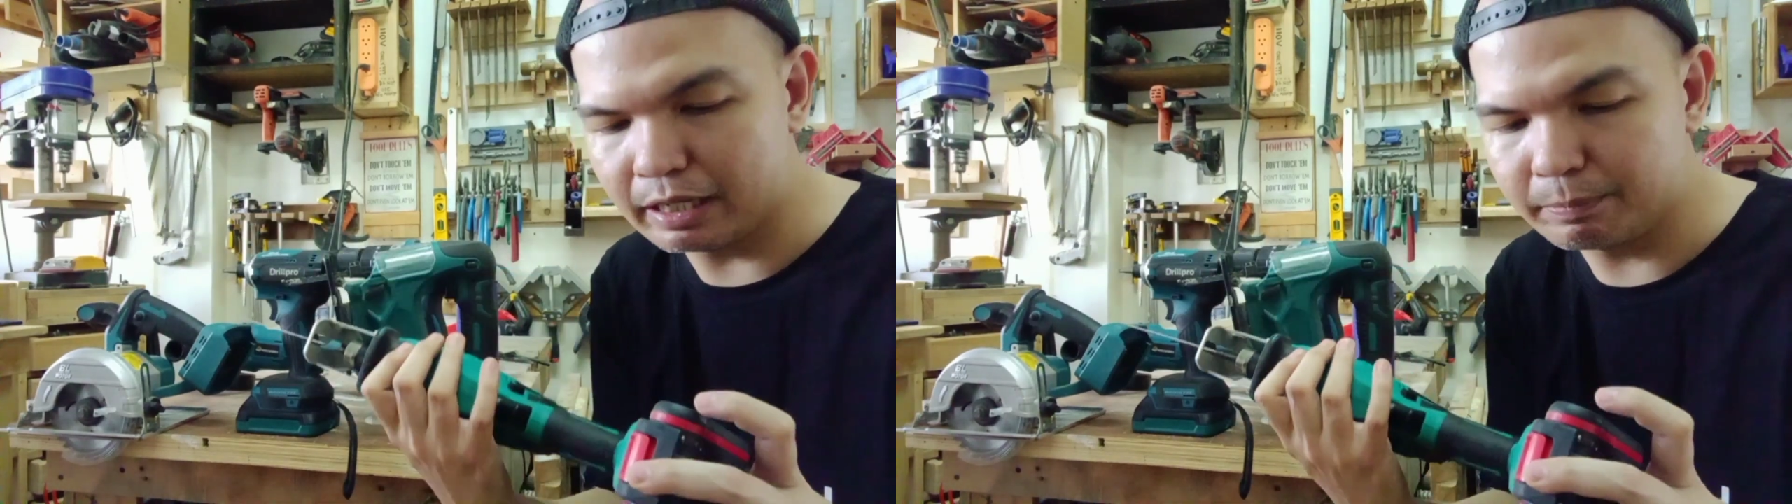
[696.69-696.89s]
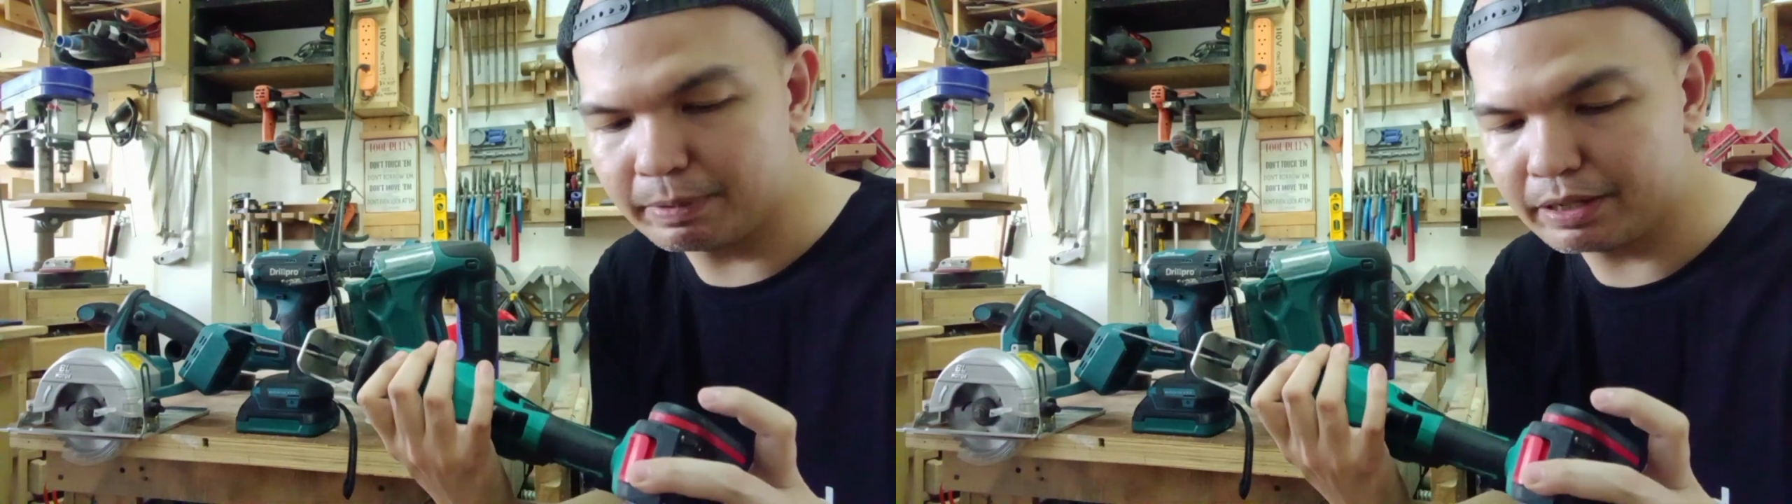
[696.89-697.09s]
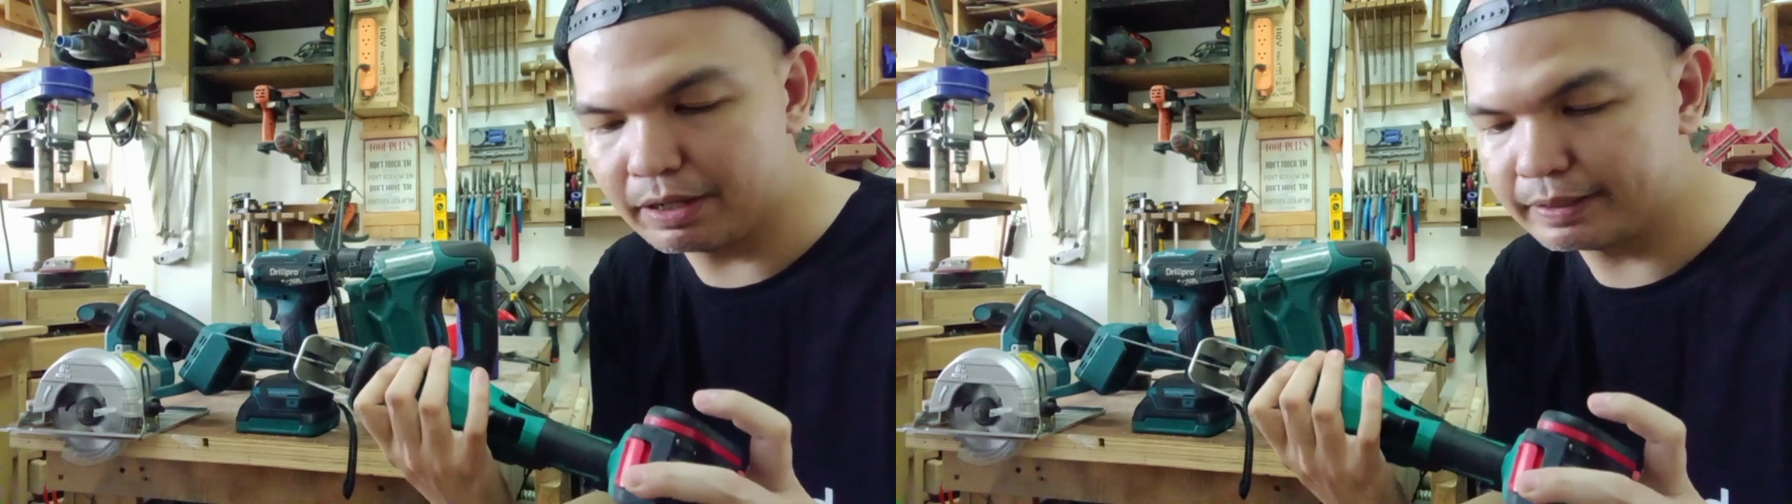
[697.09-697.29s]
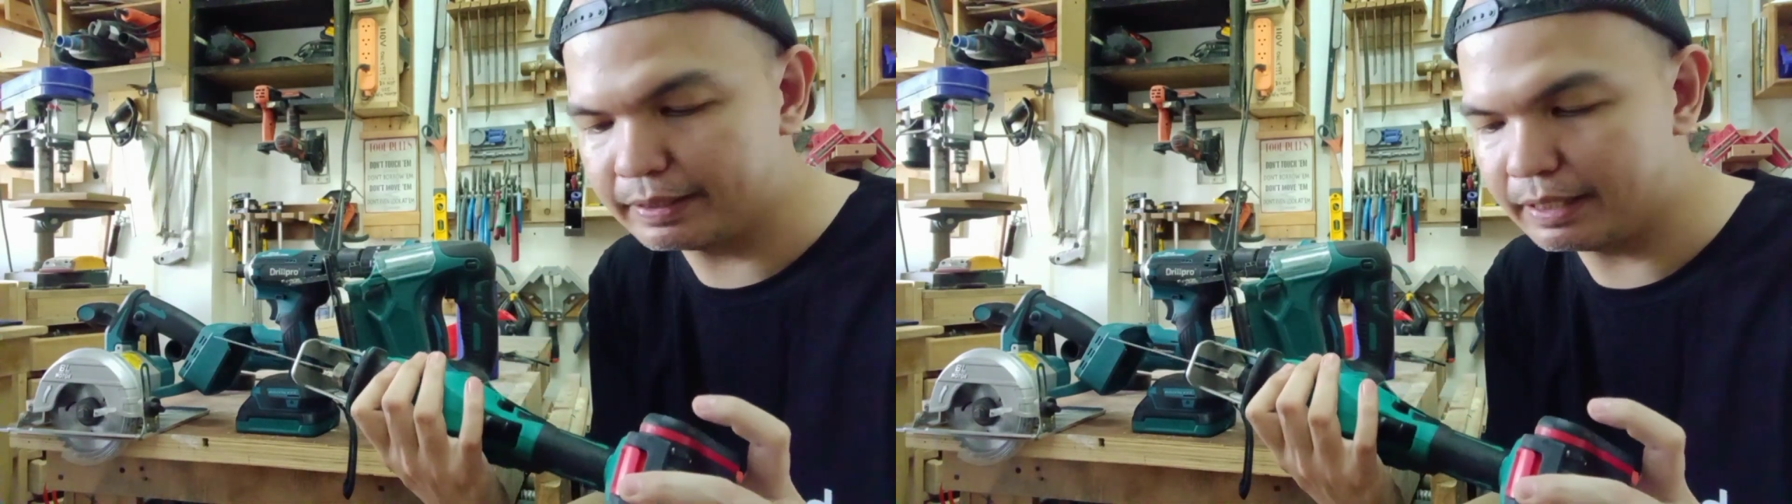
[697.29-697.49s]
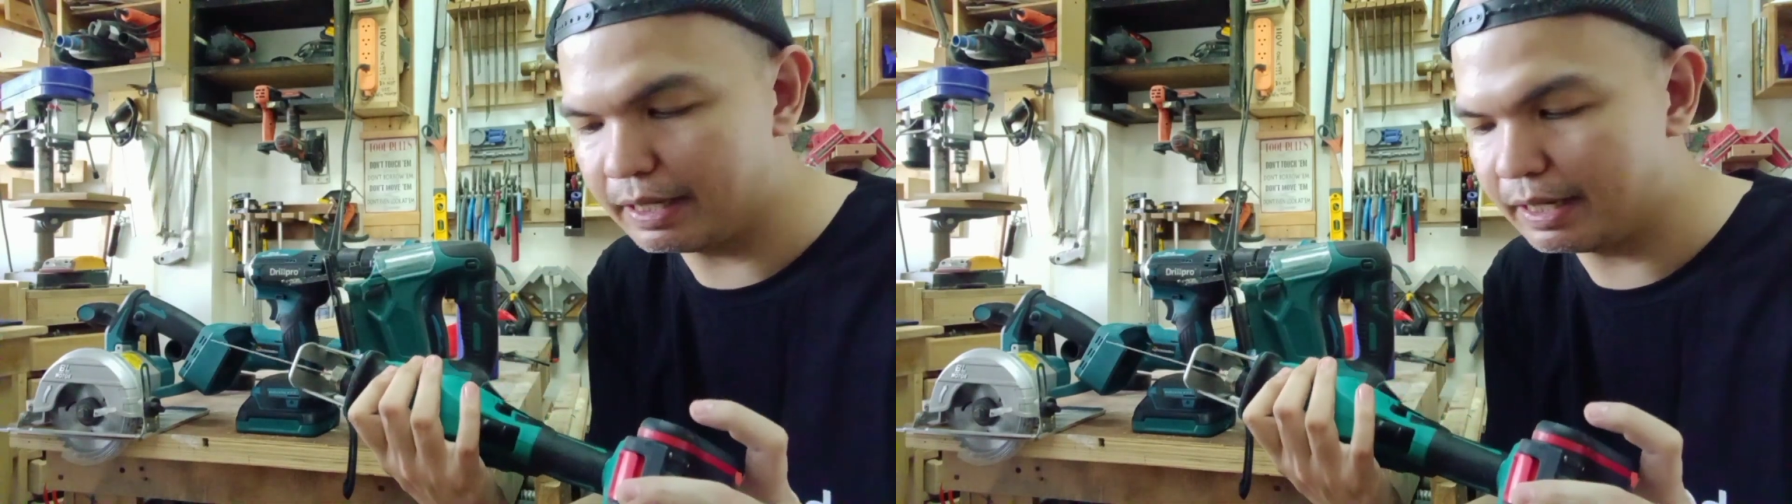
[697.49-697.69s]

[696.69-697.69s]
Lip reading: it because